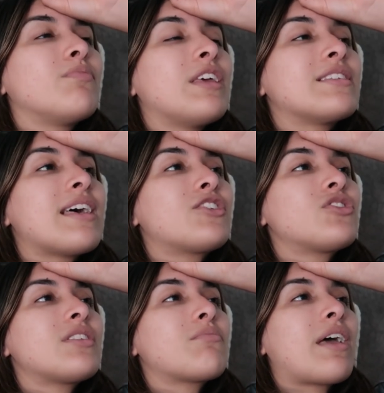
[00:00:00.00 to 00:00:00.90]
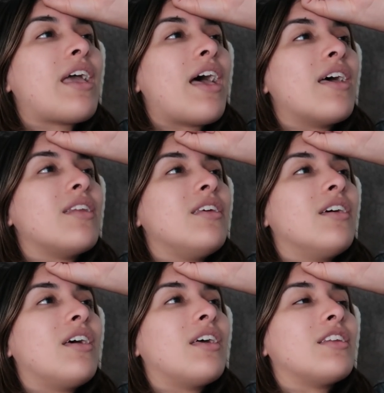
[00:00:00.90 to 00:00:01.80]
Is that just in my head?
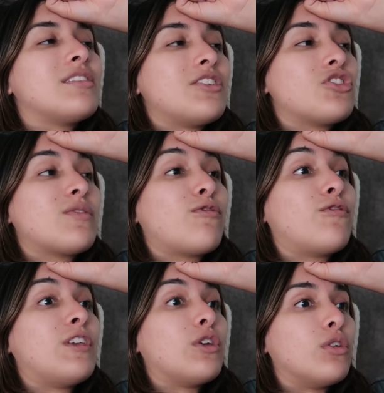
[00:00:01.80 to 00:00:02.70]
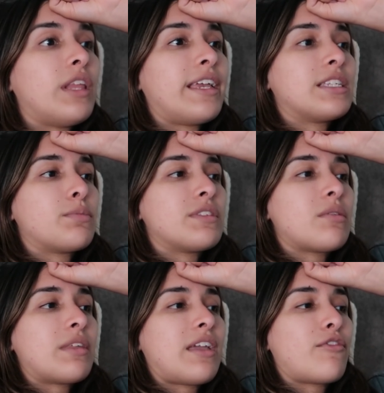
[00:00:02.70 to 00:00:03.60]
And does it just feel like it's been
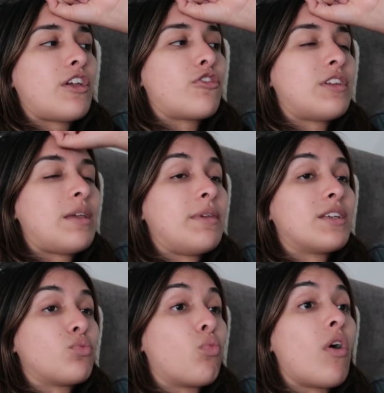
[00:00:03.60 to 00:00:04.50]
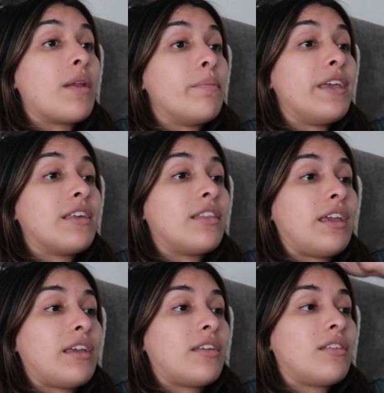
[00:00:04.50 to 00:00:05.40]
something every other day because one big
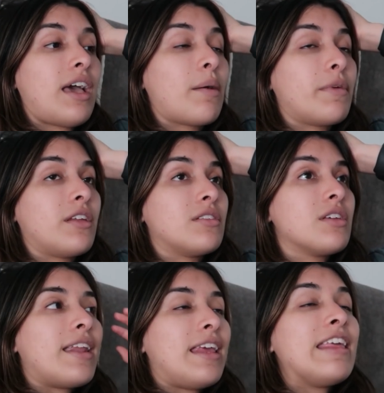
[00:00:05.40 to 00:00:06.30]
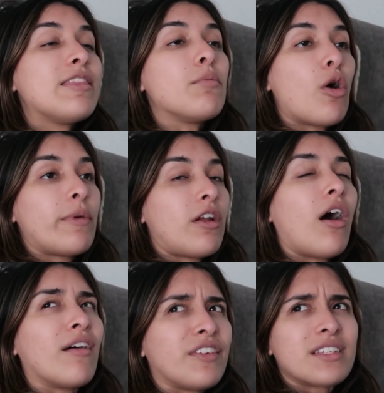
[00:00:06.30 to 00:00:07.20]
thing happened? And in the moment,
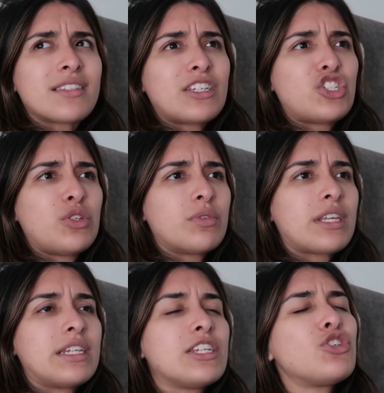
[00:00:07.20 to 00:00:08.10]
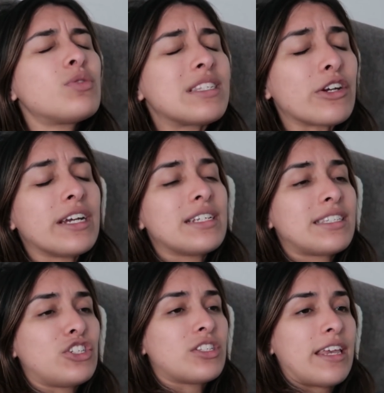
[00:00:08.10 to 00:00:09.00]
obviously she was like, did you
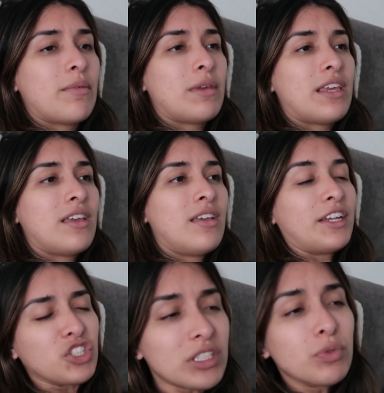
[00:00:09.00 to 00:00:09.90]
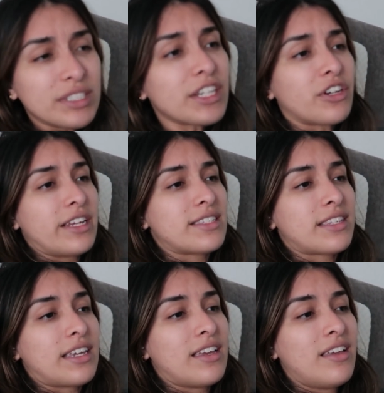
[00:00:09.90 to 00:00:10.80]
seriously just hit hit me, like
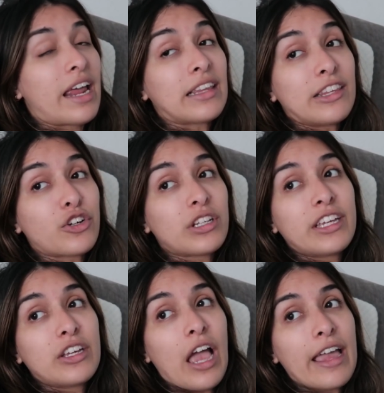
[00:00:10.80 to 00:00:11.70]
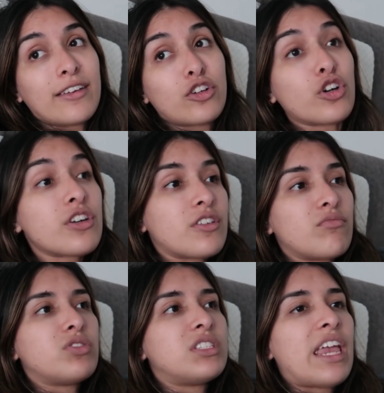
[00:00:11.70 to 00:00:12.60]
seriously. And I literally, I
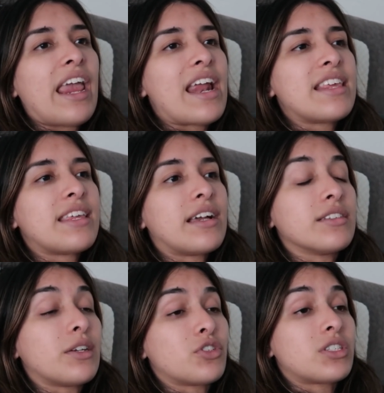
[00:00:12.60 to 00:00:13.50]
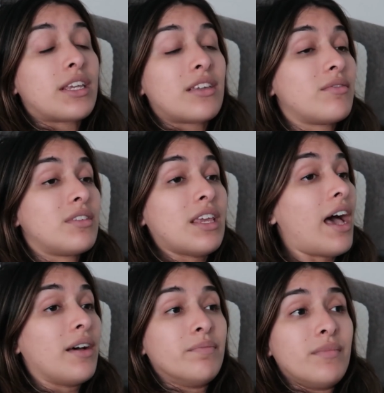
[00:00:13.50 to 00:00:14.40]
couldn't say anything else. I was just like,
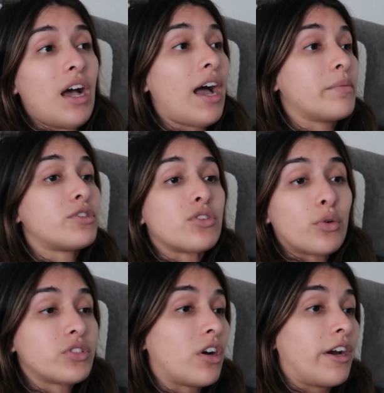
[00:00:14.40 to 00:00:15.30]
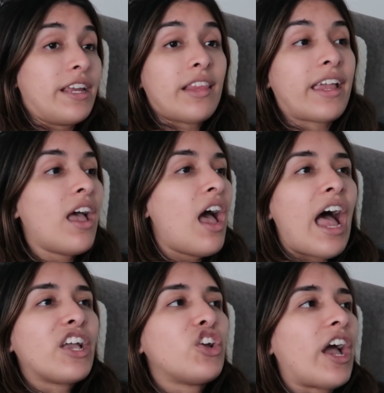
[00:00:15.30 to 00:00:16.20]
yeah, I'm so sorry. Like
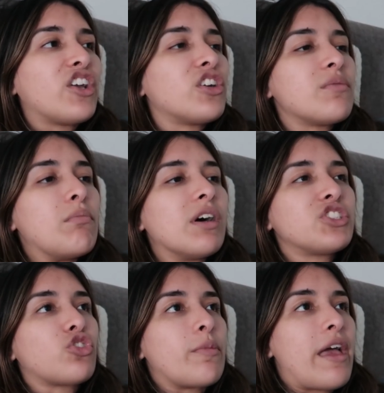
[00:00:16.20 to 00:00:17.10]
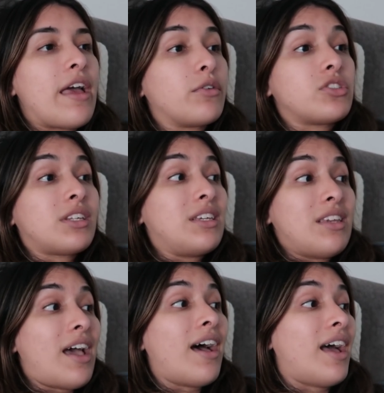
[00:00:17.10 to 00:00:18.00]
I couldn't muster up, I was just like,
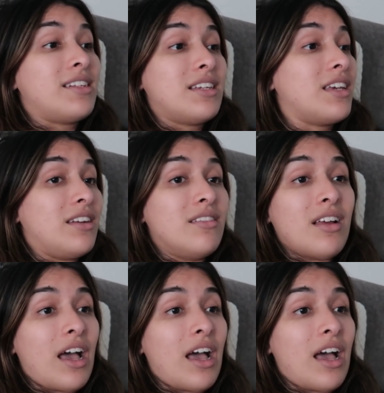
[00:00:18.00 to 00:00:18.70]
yeah, I did.